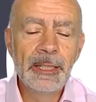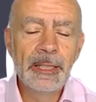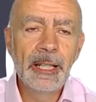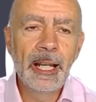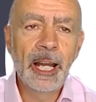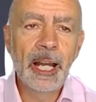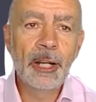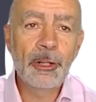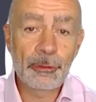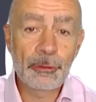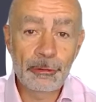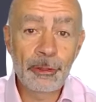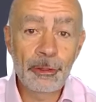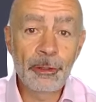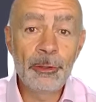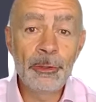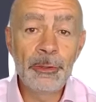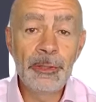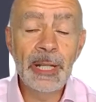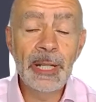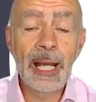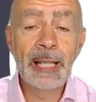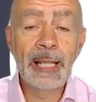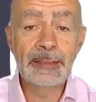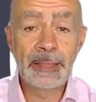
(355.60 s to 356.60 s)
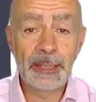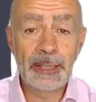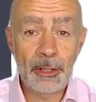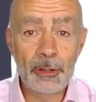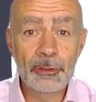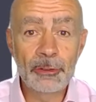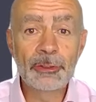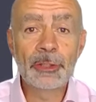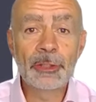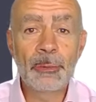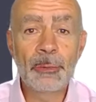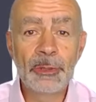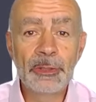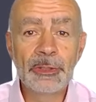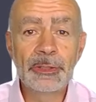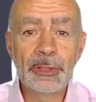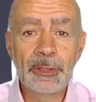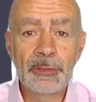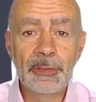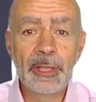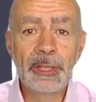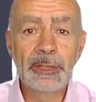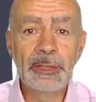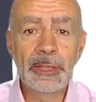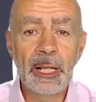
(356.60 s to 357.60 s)
accrued as a consequence of
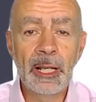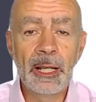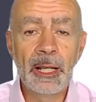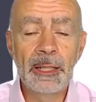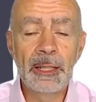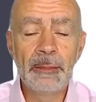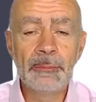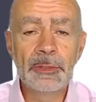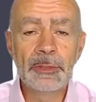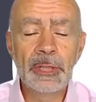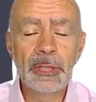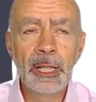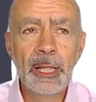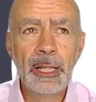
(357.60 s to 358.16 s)
these claims.